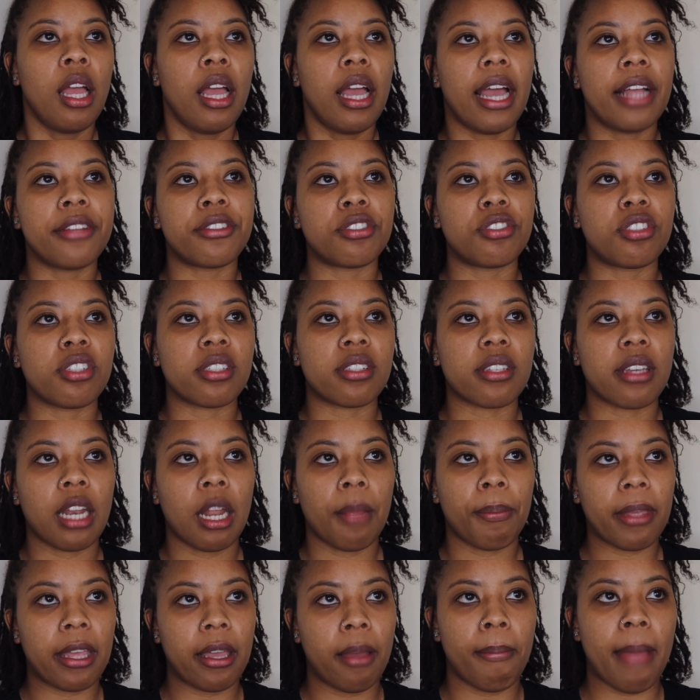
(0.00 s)
It's just going to
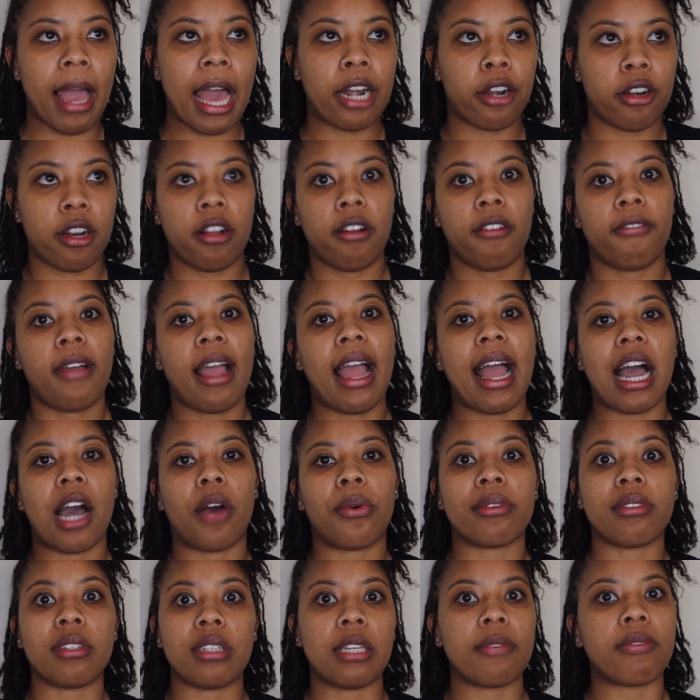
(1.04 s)
be a matter of
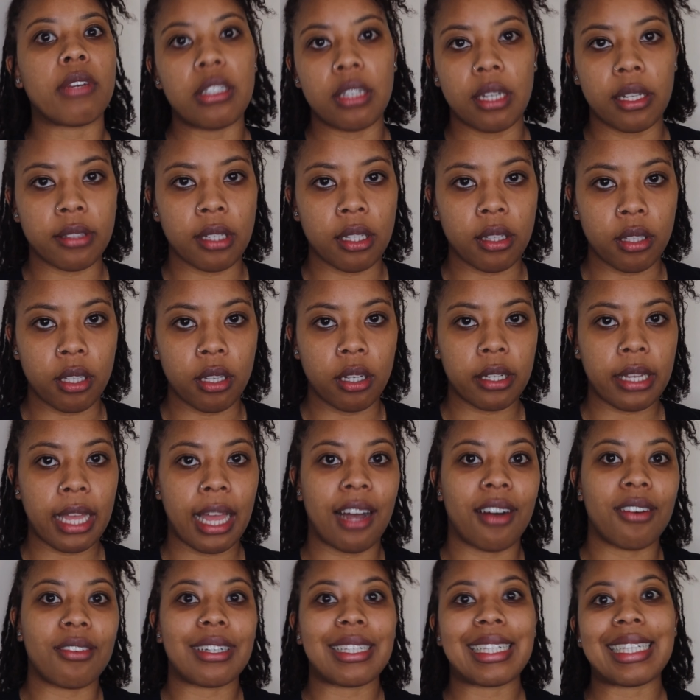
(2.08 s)
how even does it look,
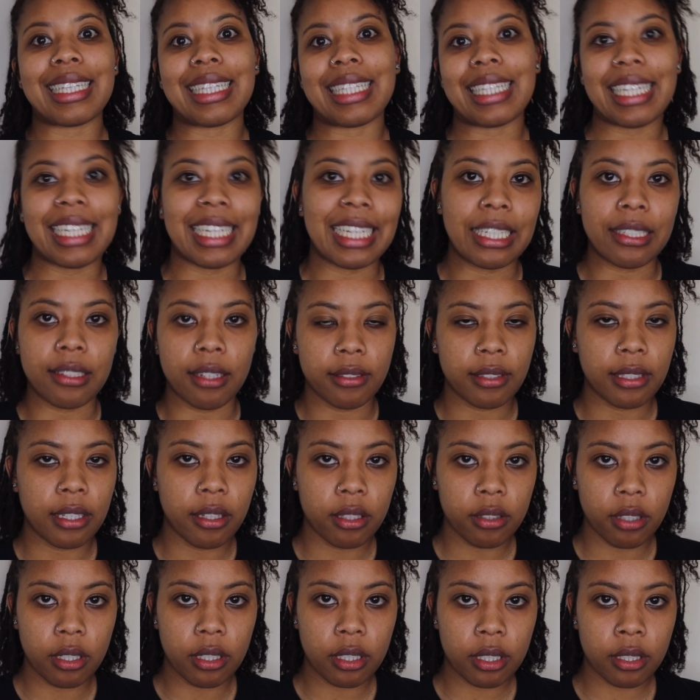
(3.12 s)
how clean does
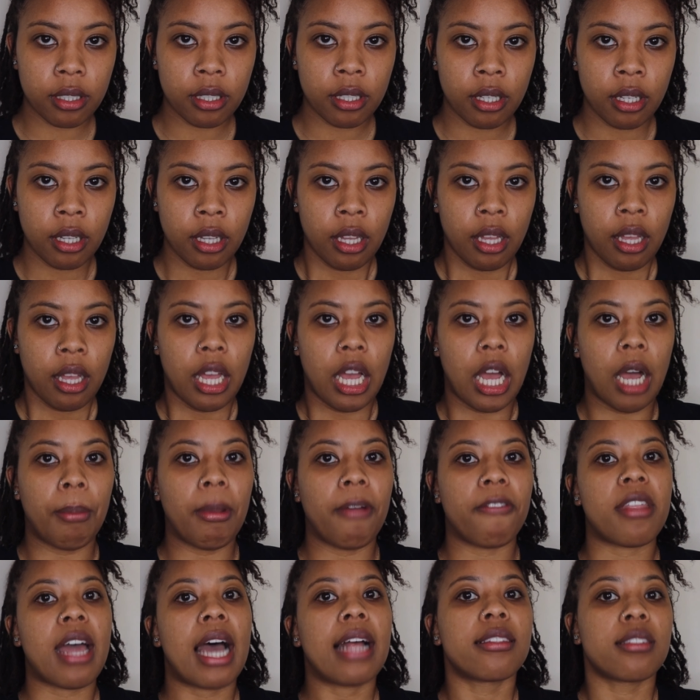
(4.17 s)
it look.
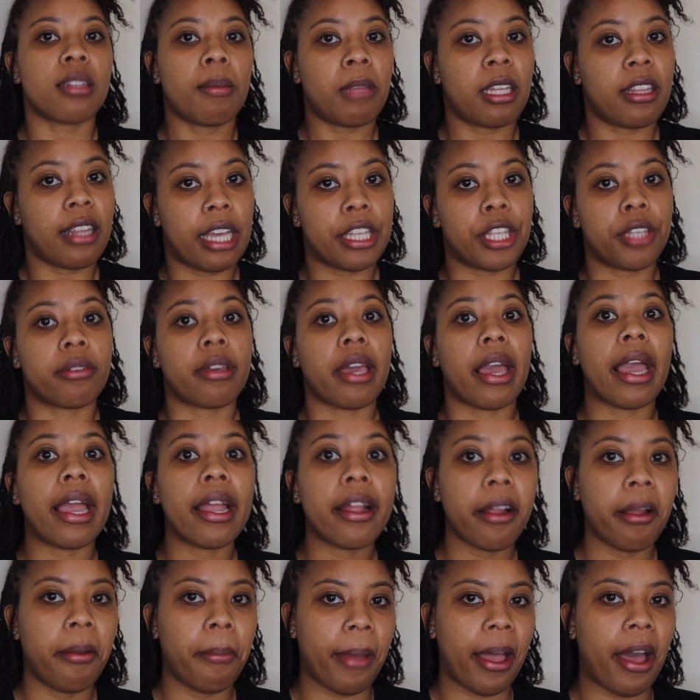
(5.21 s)
If that's something that you
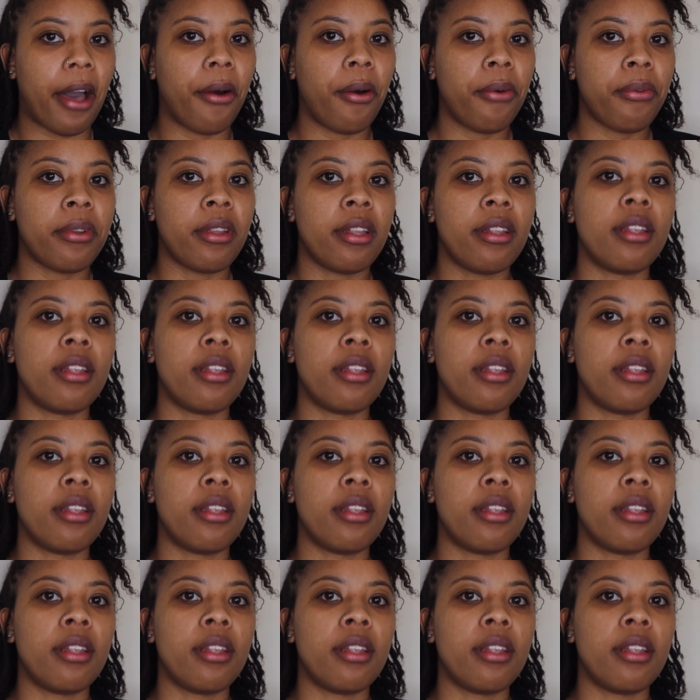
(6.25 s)
care about,